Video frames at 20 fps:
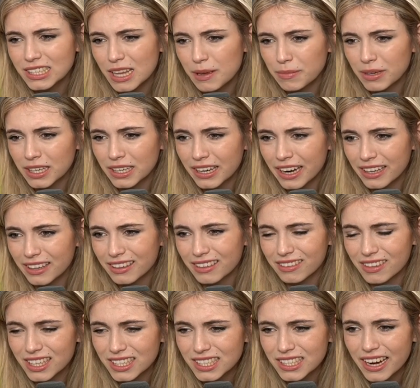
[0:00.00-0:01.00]
I mean,
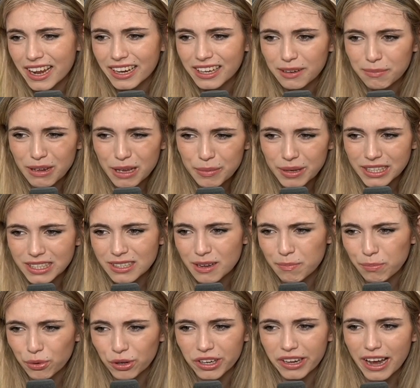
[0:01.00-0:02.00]
this knight can maybe at some
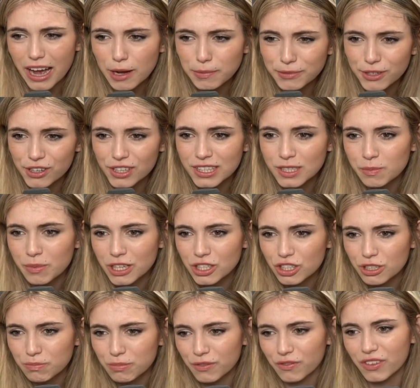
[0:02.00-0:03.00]
point capture this
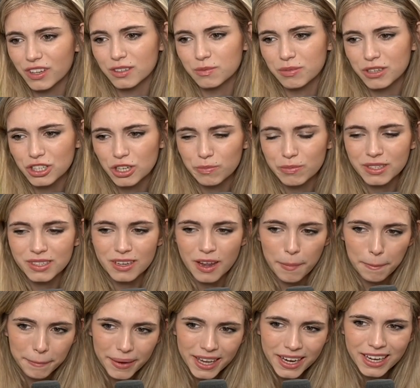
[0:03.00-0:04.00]
bishop if this bishop is
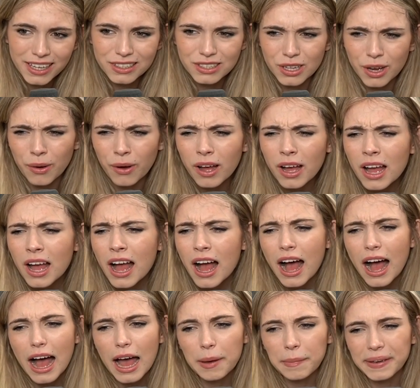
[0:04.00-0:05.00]
not pinning. So,
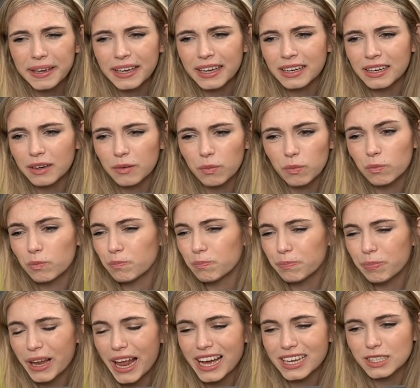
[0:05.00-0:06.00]
I mean,
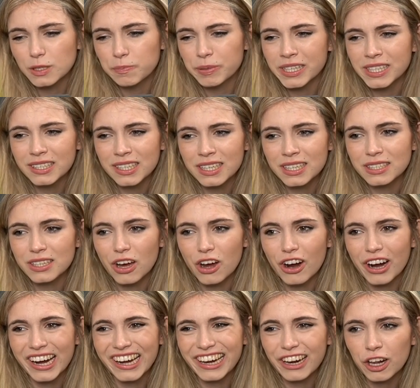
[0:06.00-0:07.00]
black's pieces
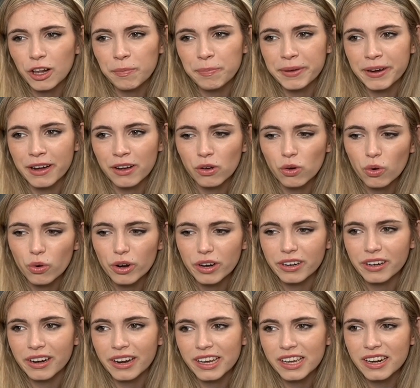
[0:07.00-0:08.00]
are a little bit
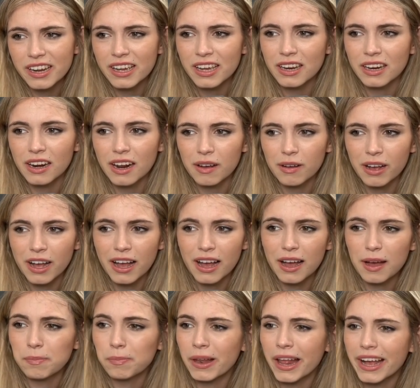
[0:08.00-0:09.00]
uncoordinated.
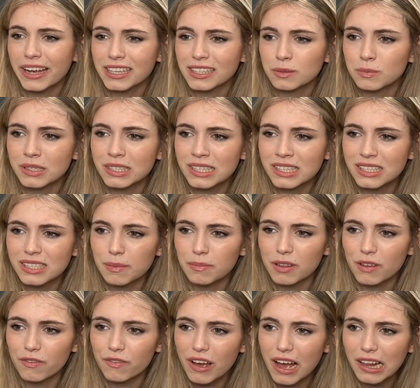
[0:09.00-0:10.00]
Black is missing some
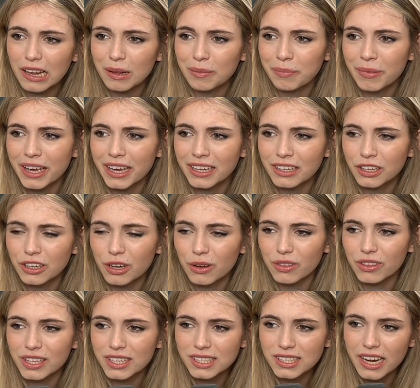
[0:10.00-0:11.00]
development. You know,
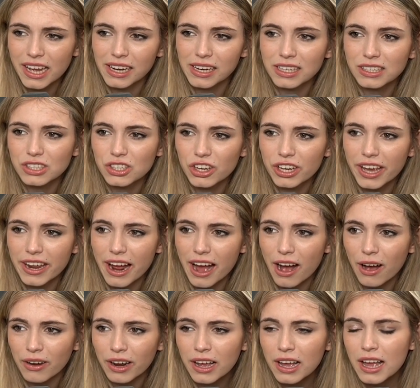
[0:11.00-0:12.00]
this knight needs to get
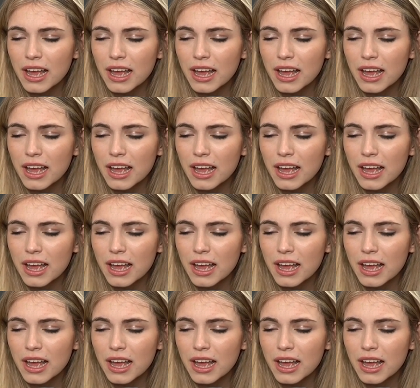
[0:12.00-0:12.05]
out.